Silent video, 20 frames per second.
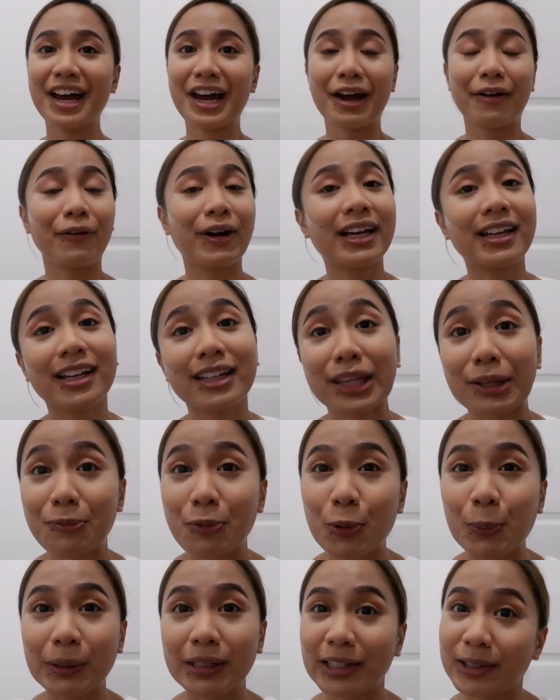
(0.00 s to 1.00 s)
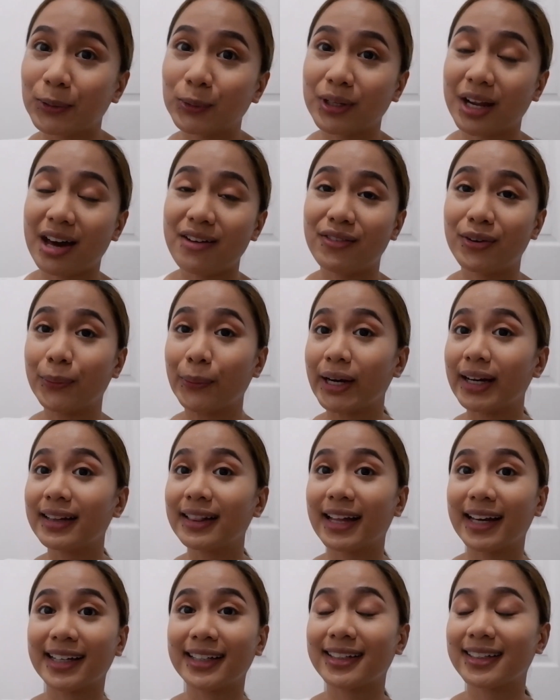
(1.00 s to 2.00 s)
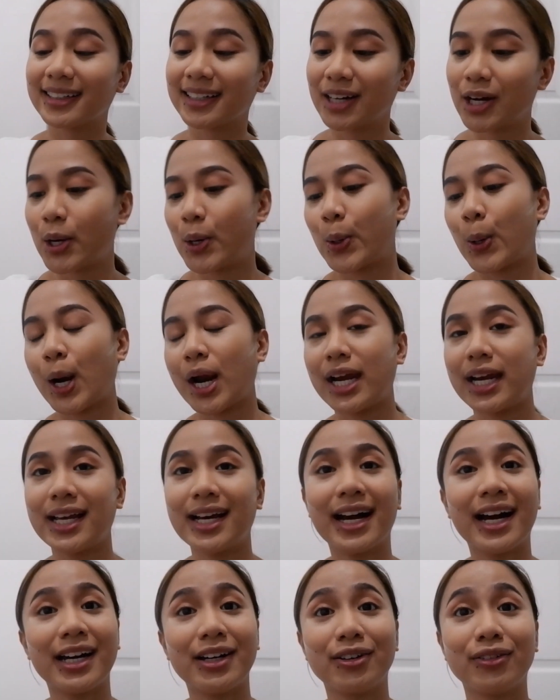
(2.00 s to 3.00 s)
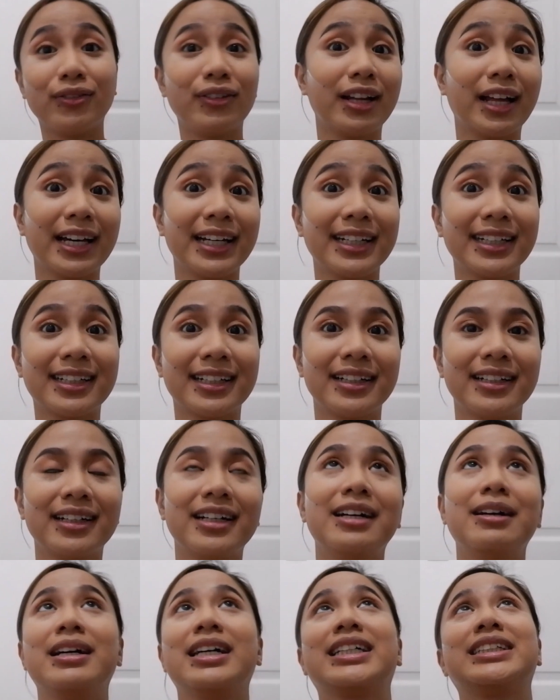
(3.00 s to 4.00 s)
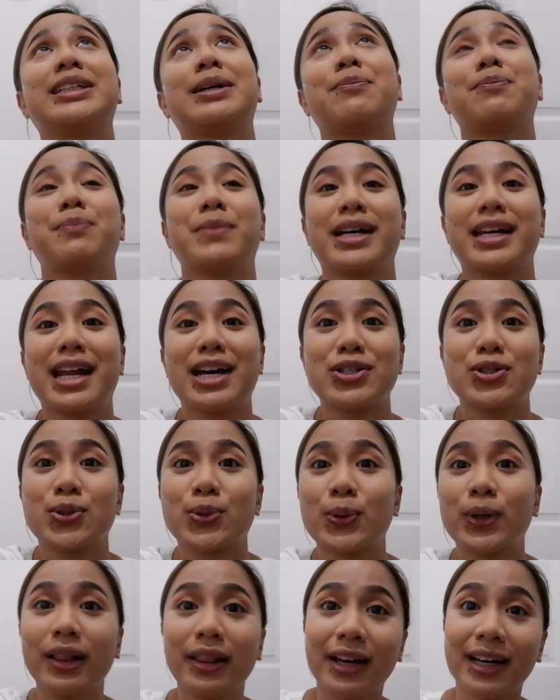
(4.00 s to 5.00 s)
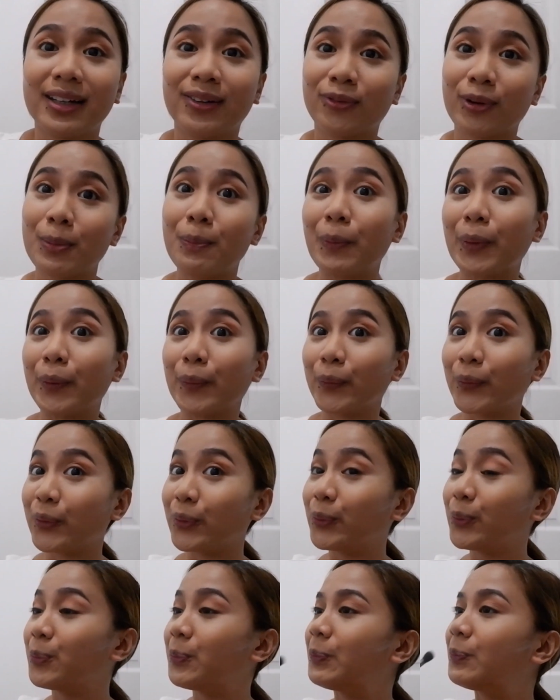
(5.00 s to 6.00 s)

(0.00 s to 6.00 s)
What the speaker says: Right at the moment, I don't have a ring light or any kind of light except my natural light from my room.